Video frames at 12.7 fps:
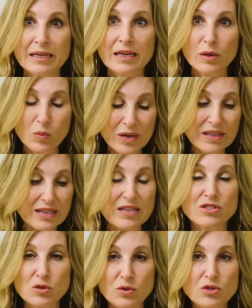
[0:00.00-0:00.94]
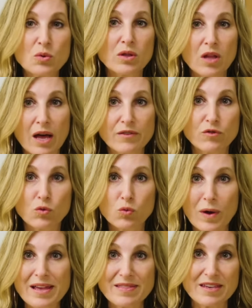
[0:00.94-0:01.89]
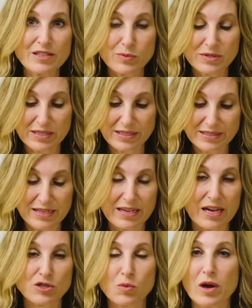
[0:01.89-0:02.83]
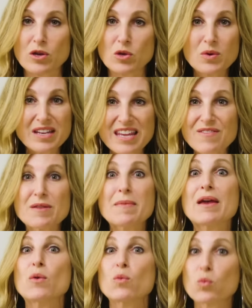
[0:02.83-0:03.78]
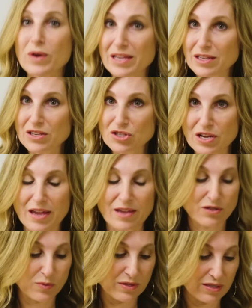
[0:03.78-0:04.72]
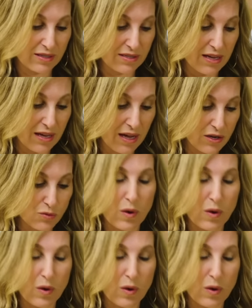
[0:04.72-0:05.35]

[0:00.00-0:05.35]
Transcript: it really is. You can do a lot of great things with 16 gauge wire. You can even make ring shanks with 16 gauge